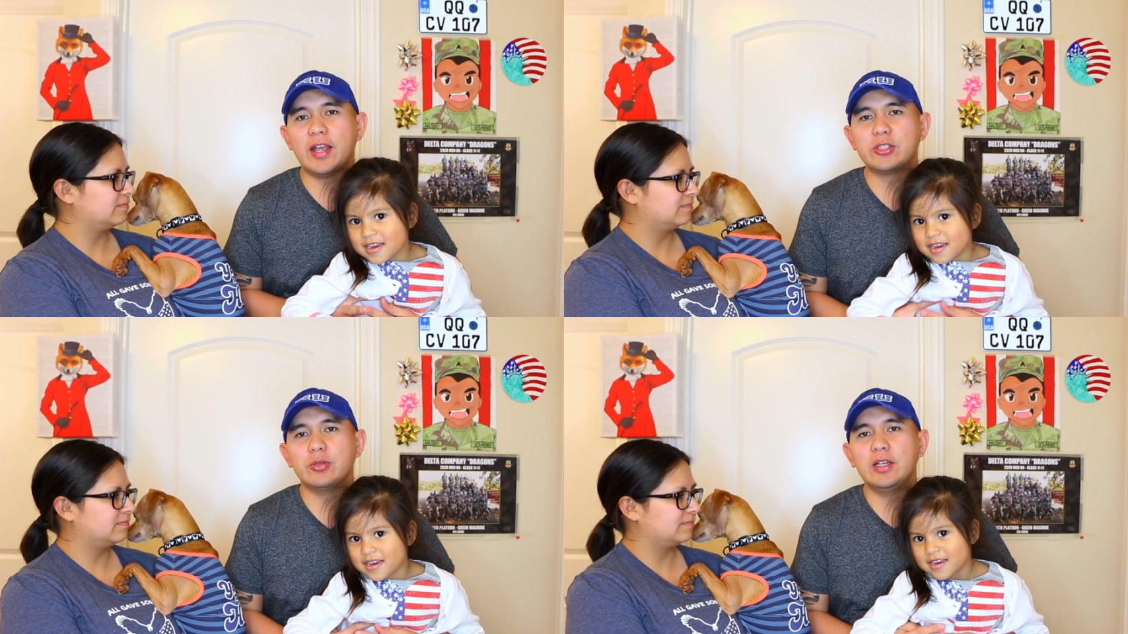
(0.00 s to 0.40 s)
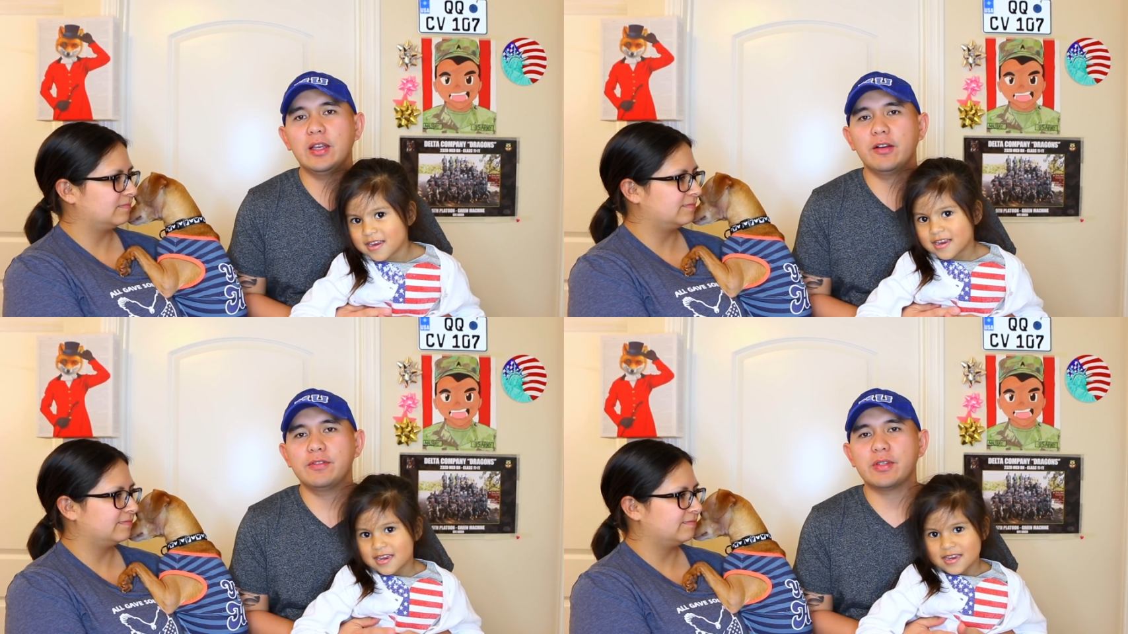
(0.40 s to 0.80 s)
Speaker 1: you
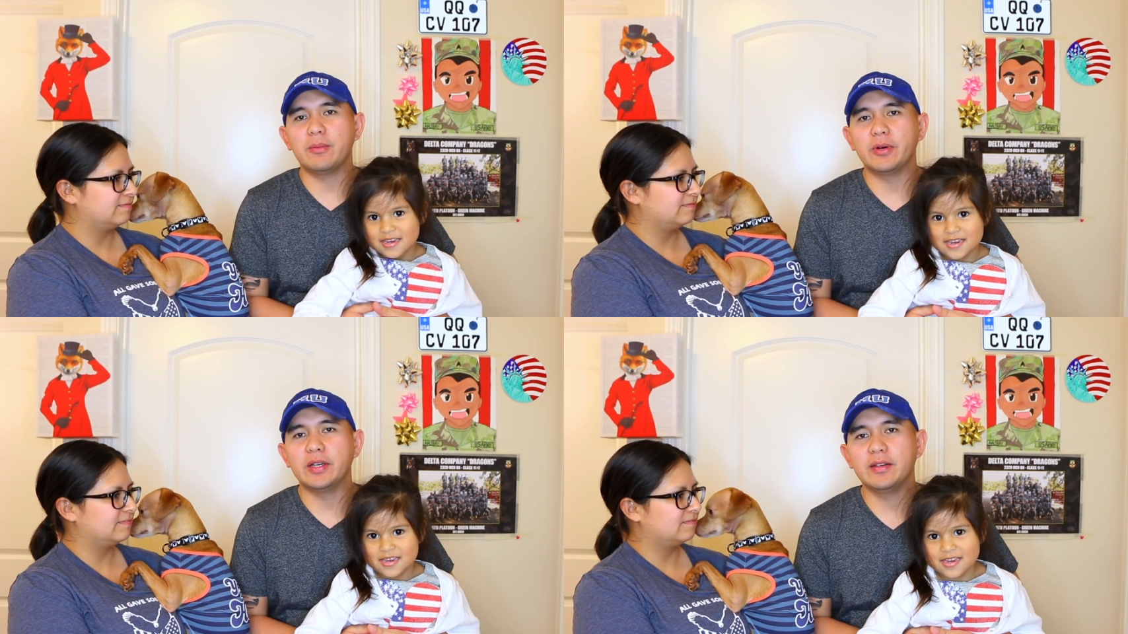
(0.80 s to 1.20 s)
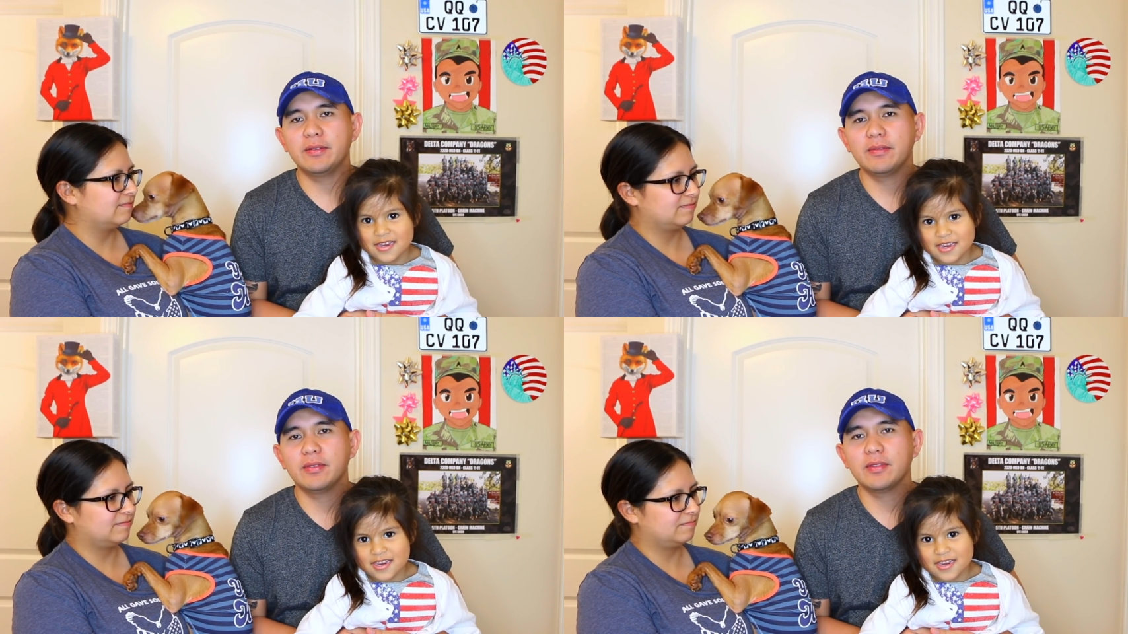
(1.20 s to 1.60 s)
actually love someone,
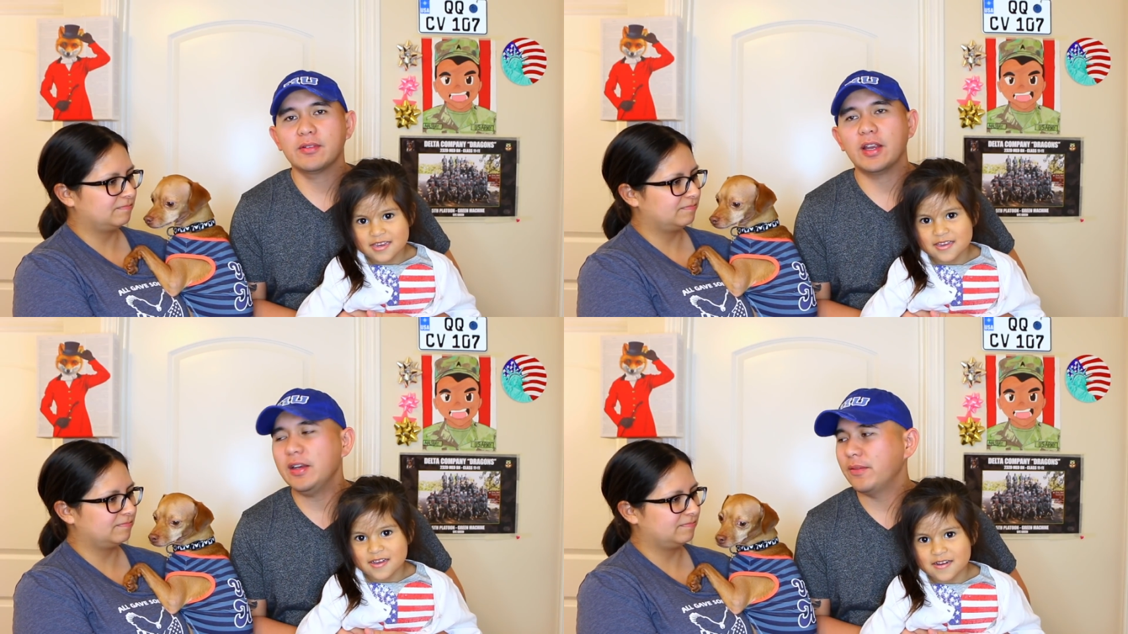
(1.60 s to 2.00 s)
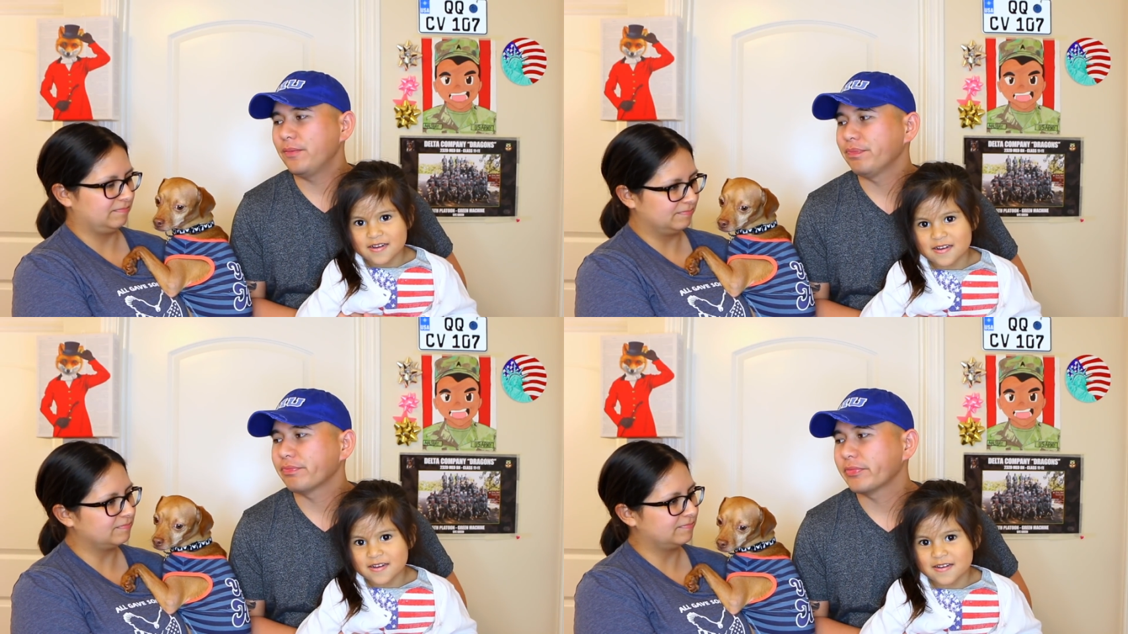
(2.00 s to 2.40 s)

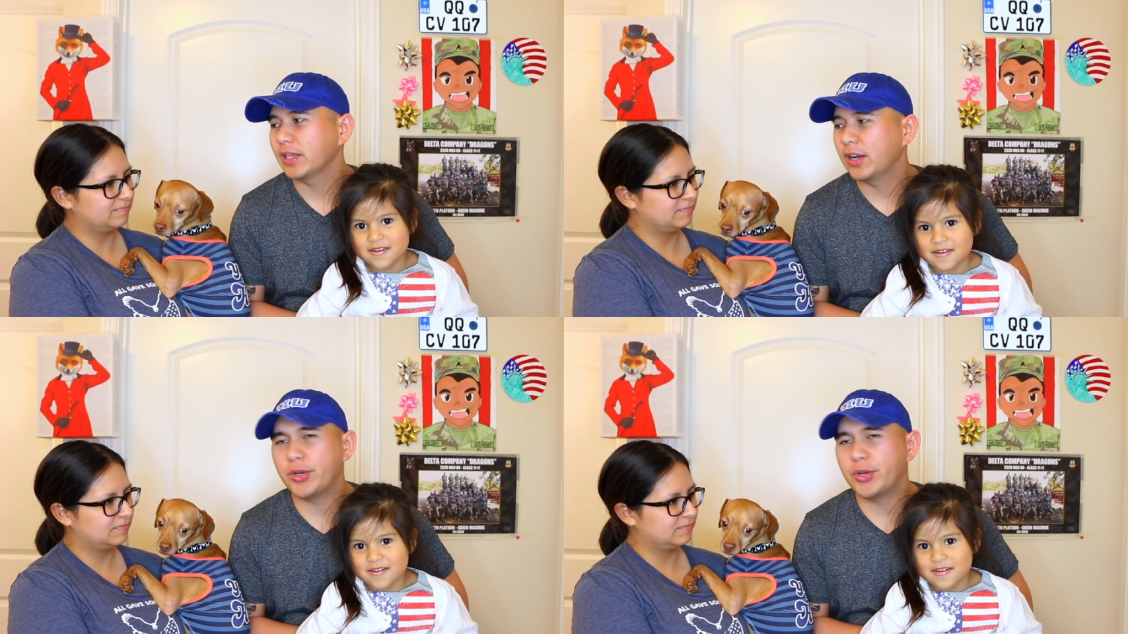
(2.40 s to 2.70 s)
right?